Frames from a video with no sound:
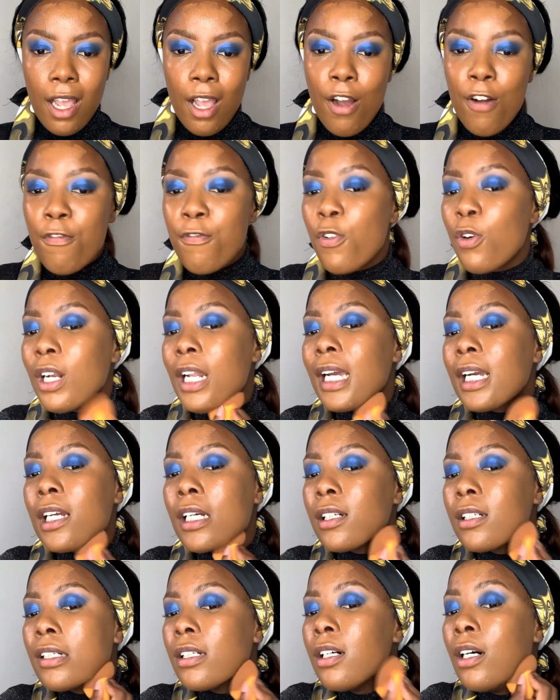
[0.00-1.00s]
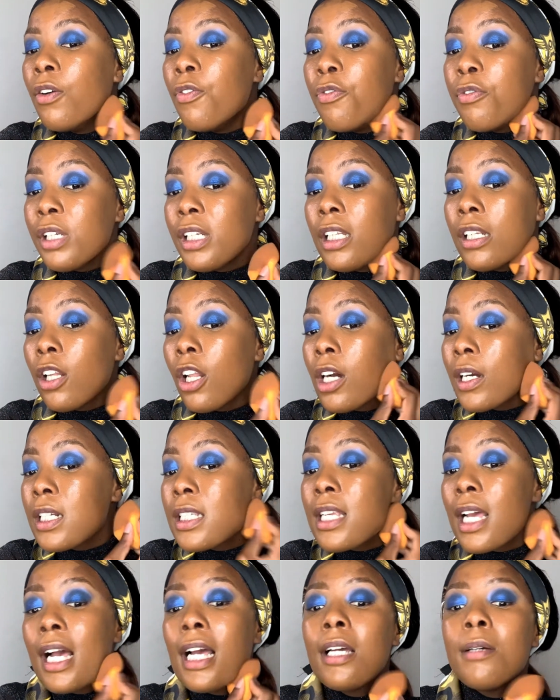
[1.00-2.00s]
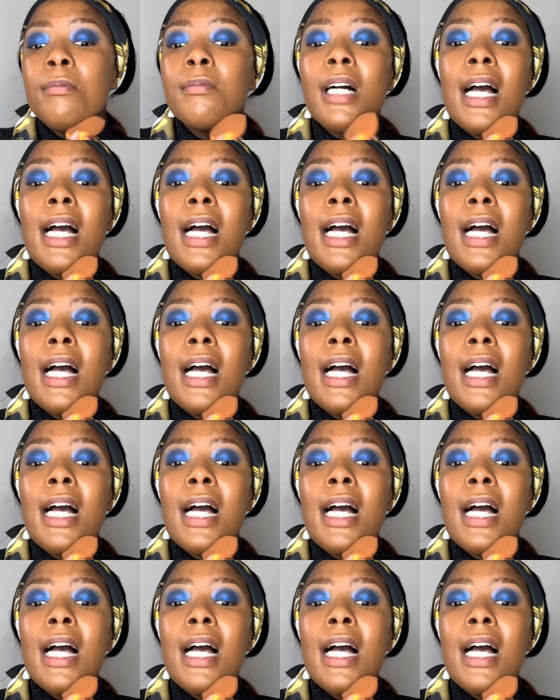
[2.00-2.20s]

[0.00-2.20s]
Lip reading: for like a really long time,